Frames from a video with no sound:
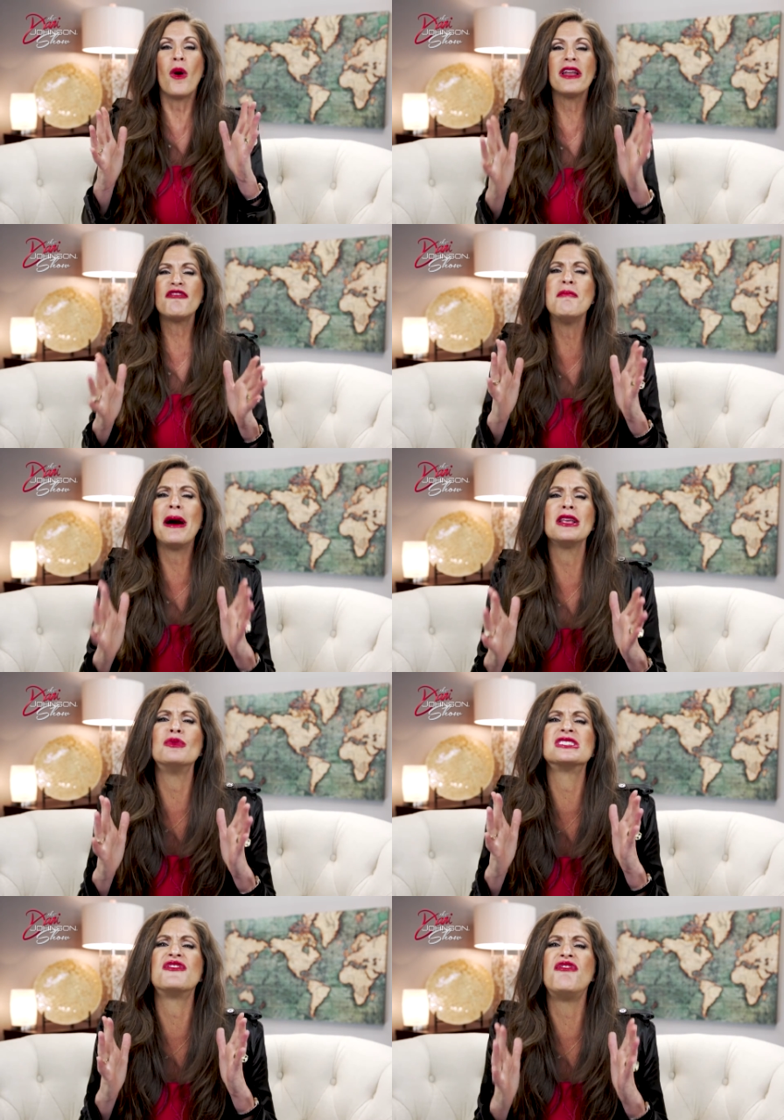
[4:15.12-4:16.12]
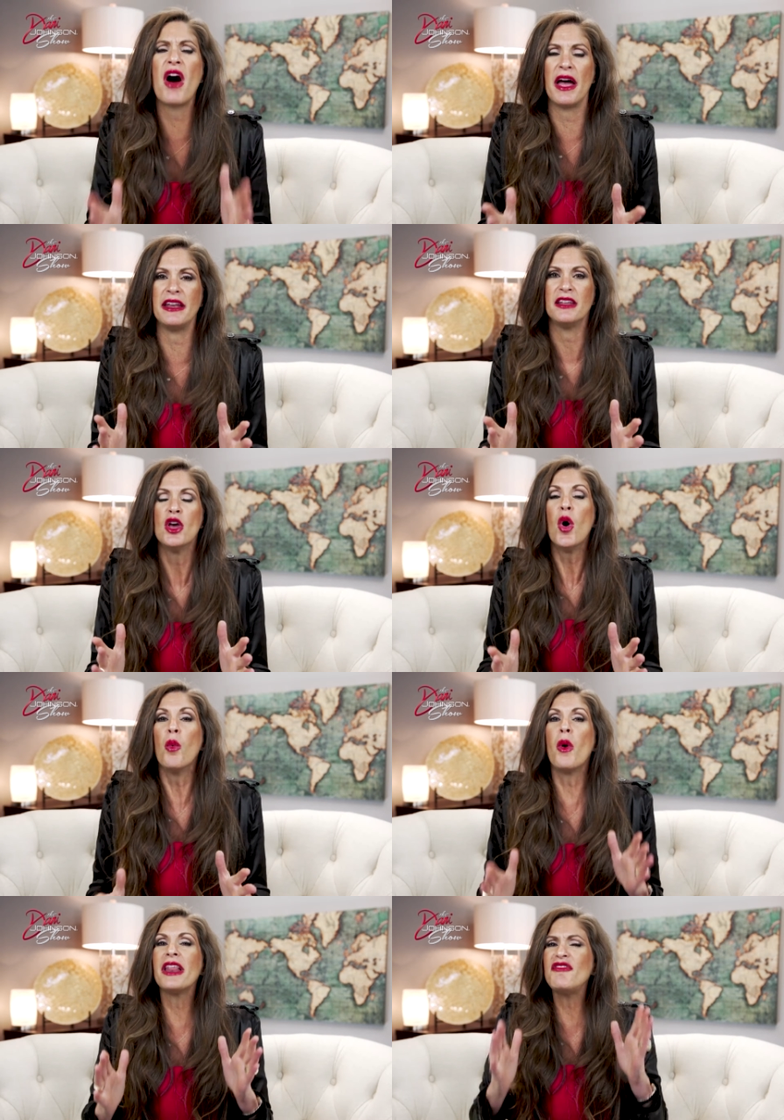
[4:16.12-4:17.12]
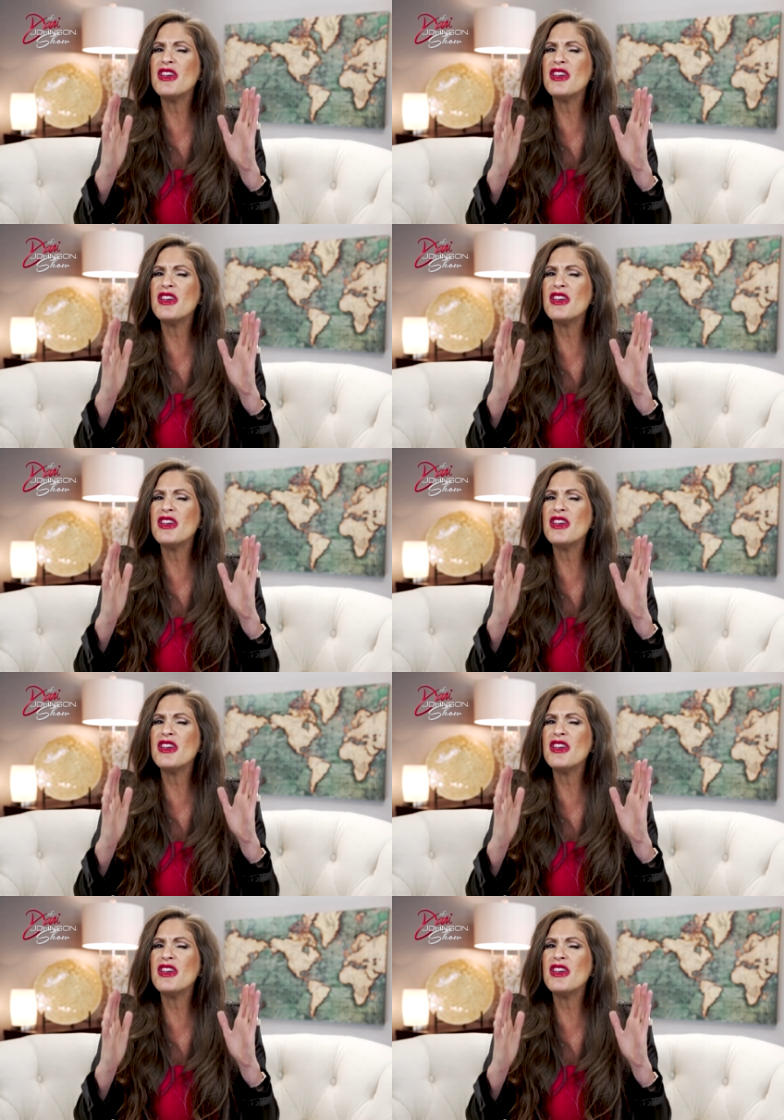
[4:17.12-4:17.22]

what if money was fun? What if